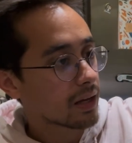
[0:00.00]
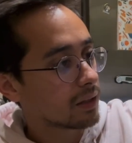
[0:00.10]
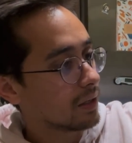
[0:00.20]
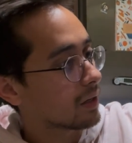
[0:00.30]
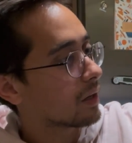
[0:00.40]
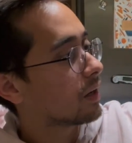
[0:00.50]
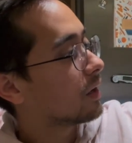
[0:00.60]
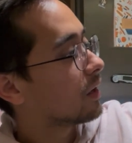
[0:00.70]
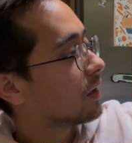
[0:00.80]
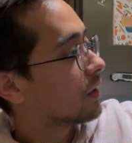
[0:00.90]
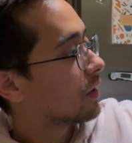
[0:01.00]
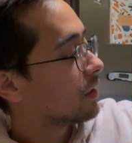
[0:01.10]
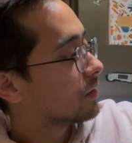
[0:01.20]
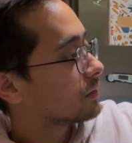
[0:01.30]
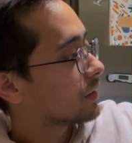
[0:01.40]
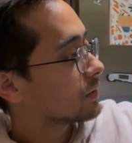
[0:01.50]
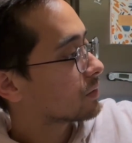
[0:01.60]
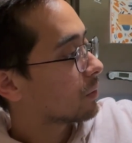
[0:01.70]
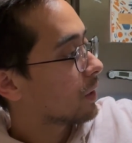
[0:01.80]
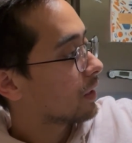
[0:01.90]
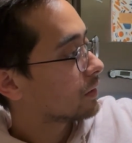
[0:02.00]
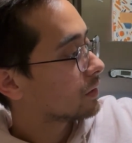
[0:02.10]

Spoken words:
clear. That's wild.